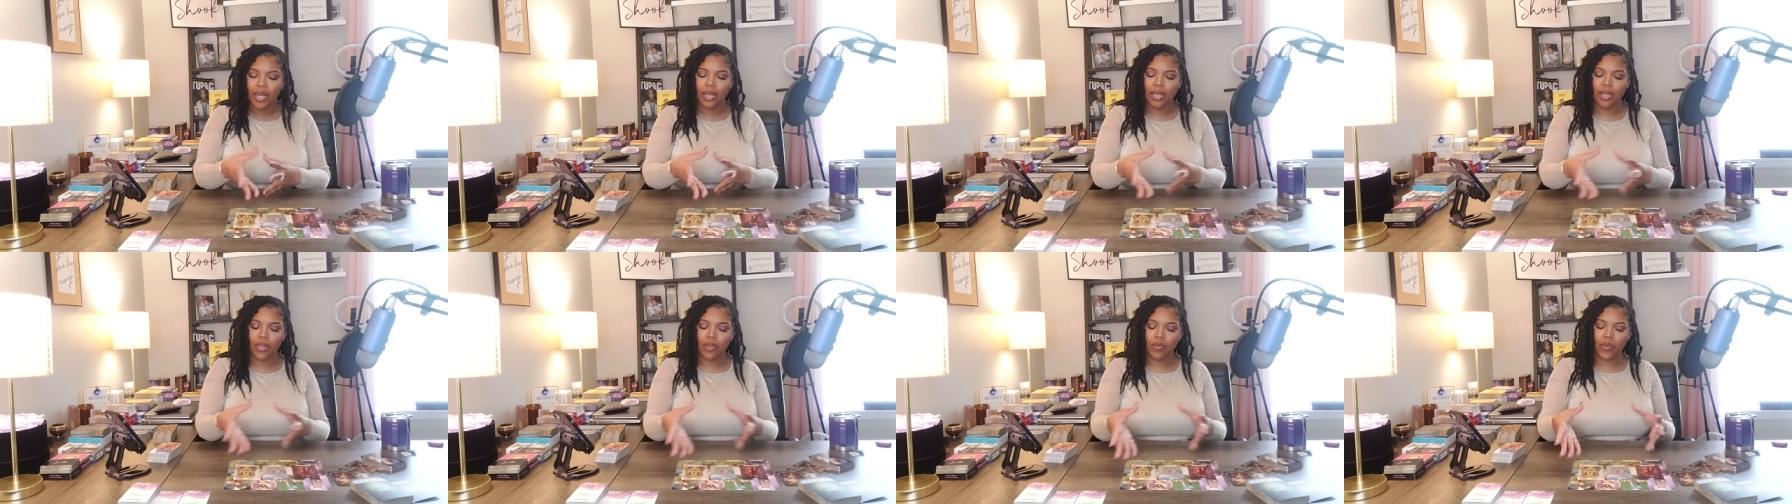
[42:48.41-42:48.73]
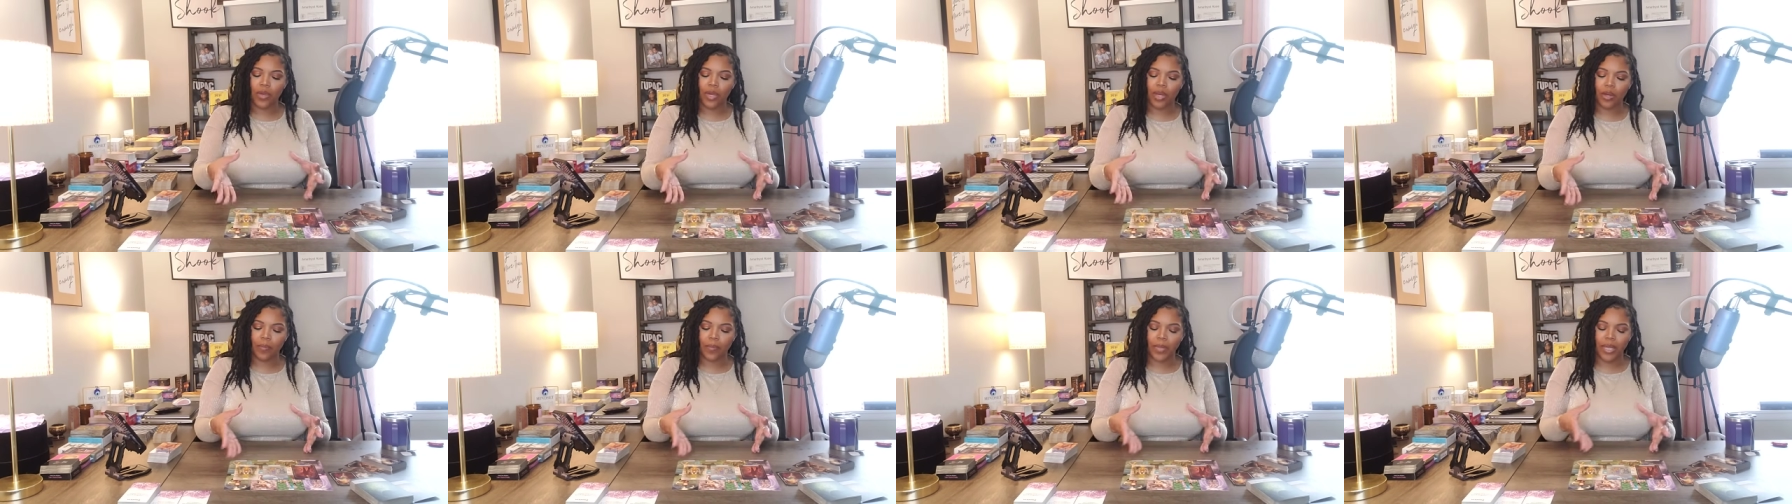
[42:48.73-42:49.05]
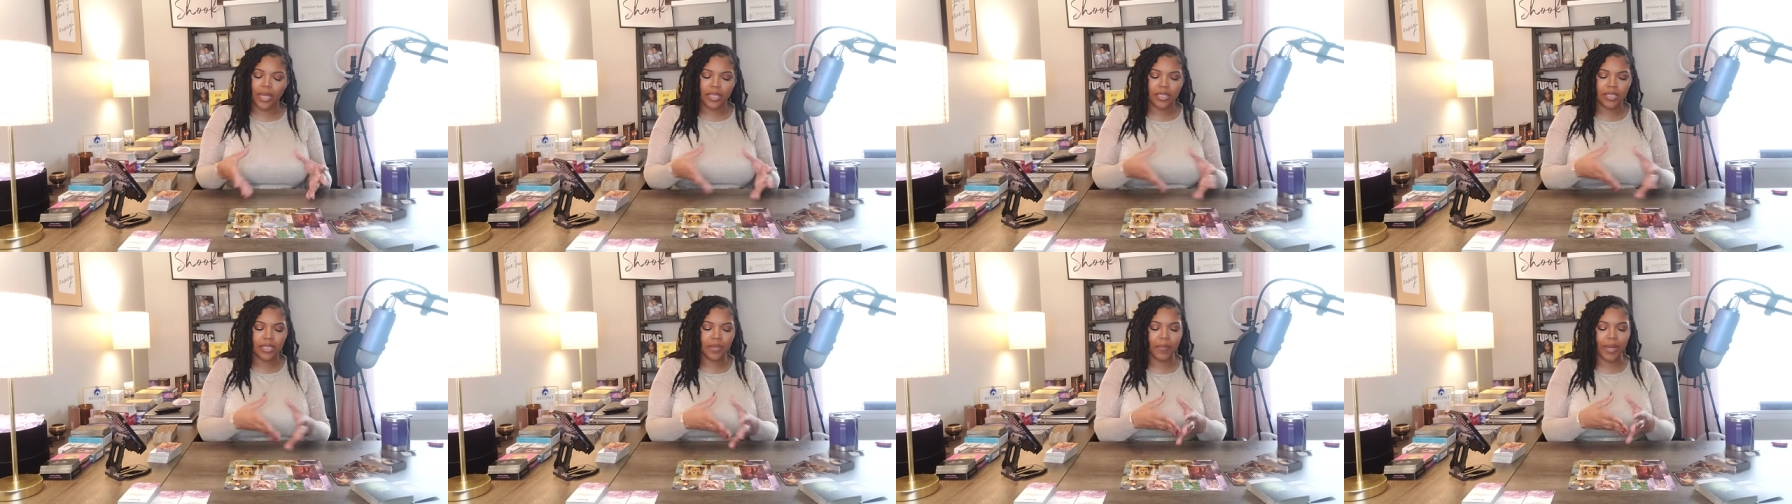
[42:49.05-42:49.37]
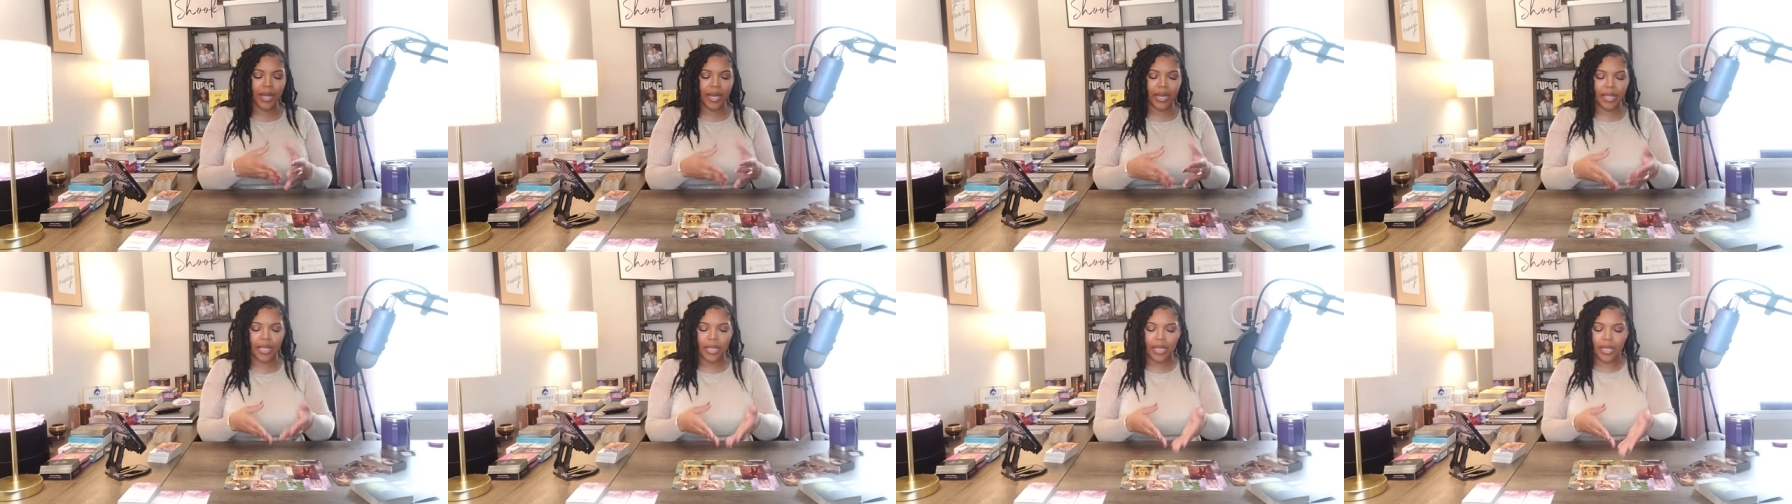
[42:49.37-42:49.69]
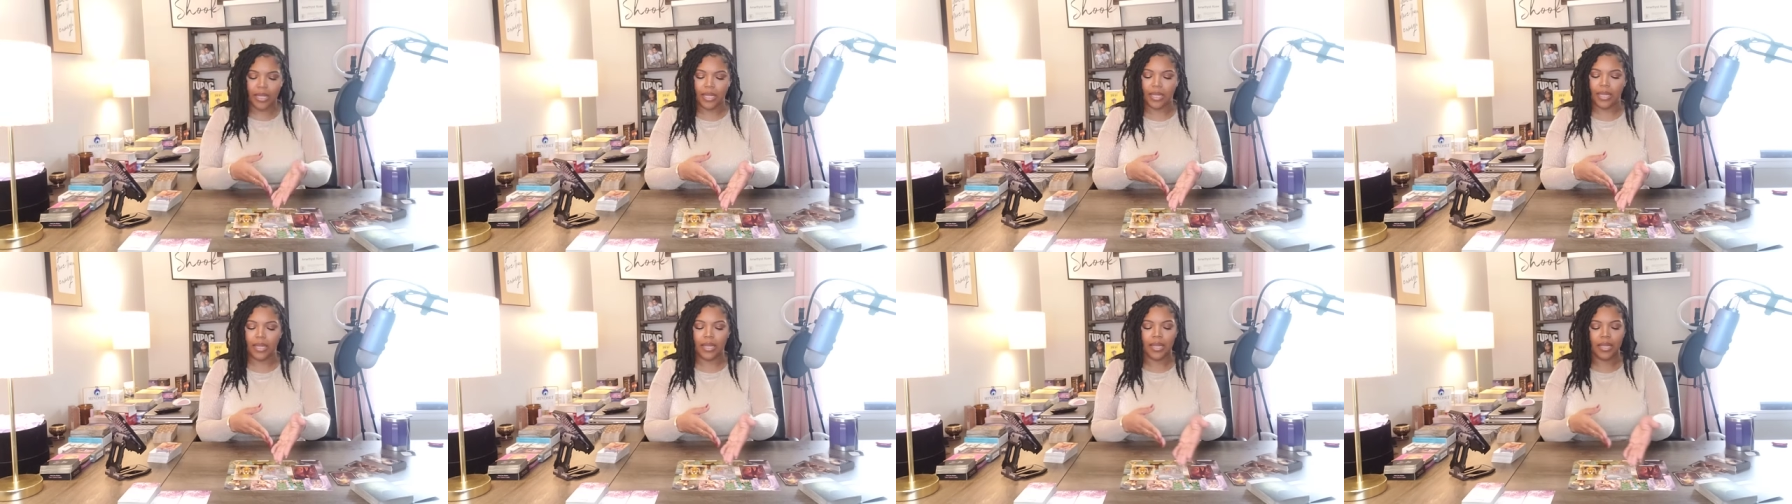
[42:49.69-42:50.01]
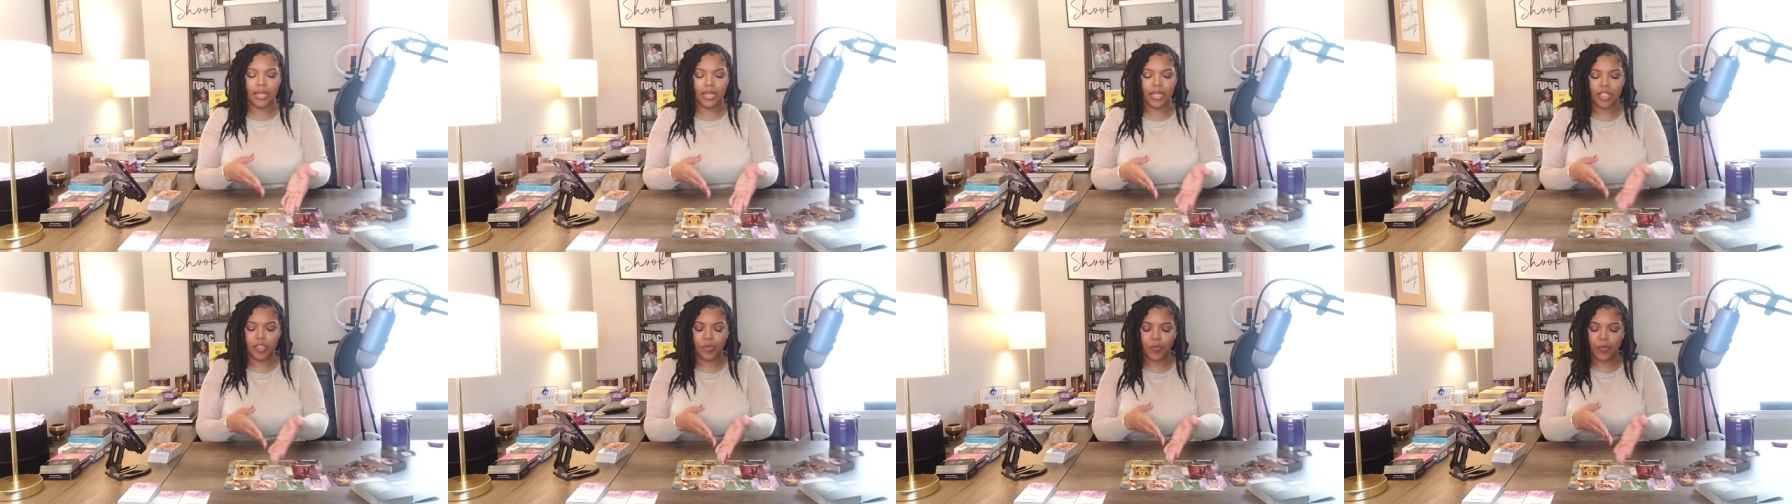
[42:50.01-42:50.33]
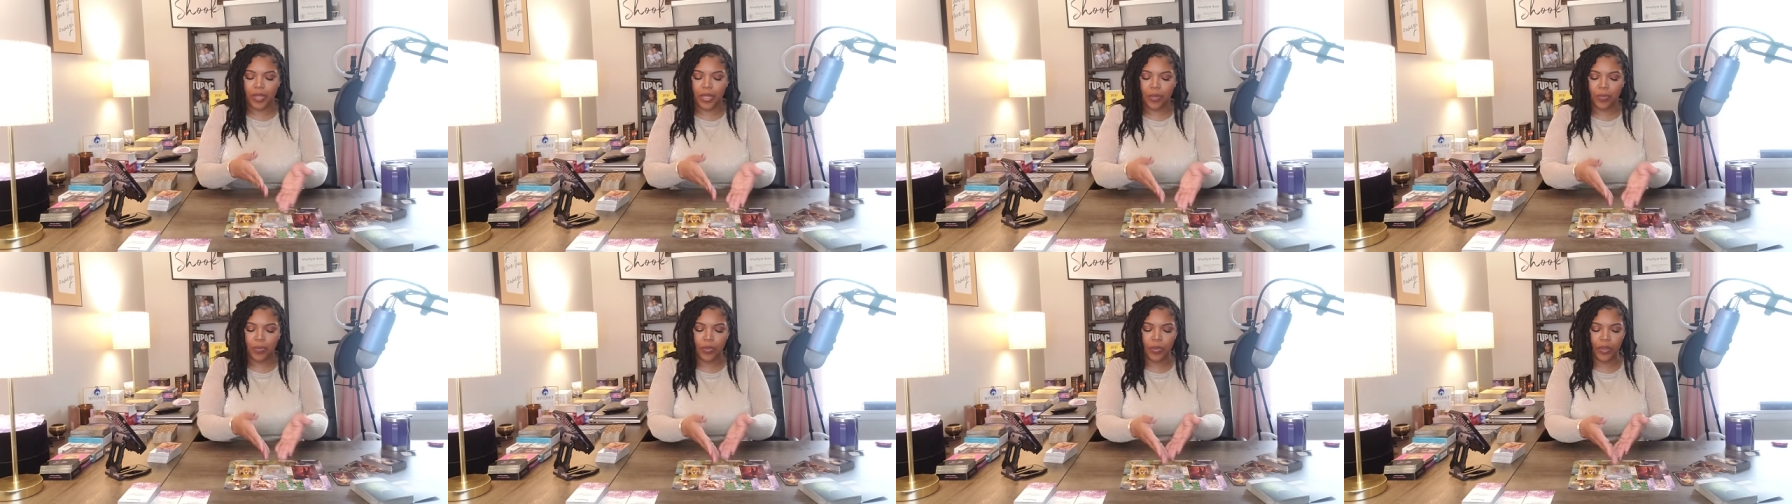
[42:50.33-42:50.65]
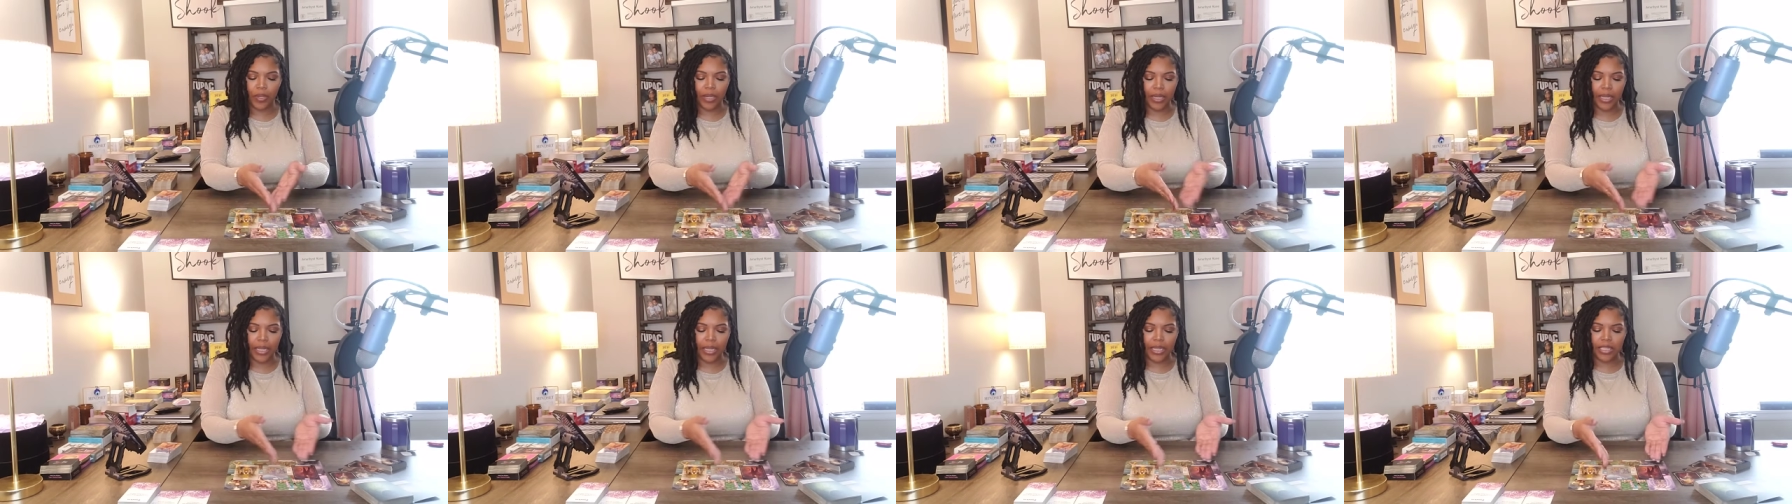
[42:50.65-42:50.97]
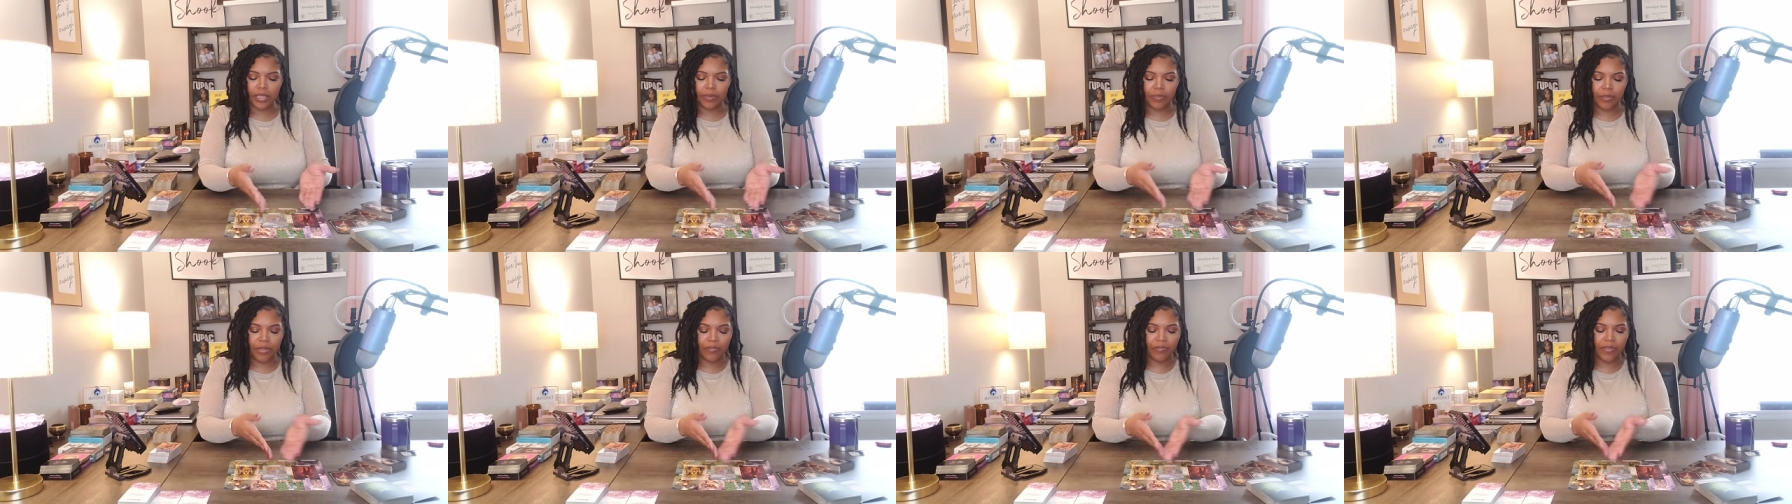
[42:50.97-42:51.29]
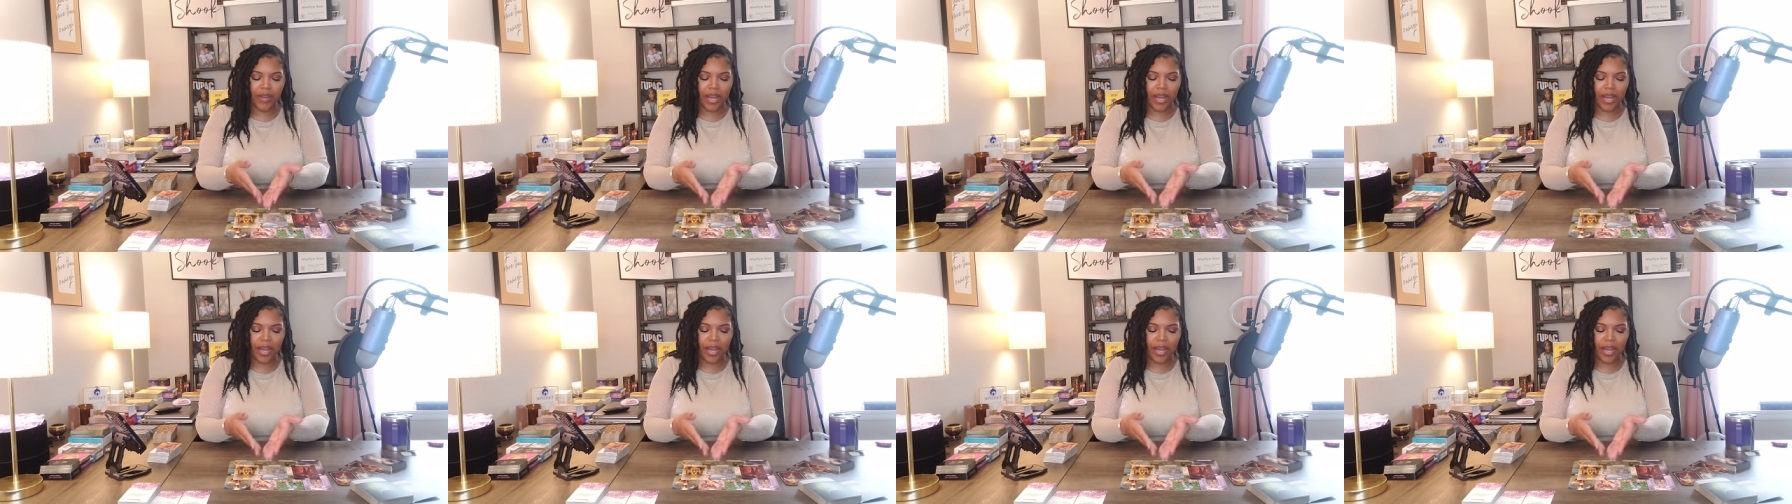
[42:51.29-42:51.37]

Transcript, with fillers: Can you help me? Somebody, these people are against me.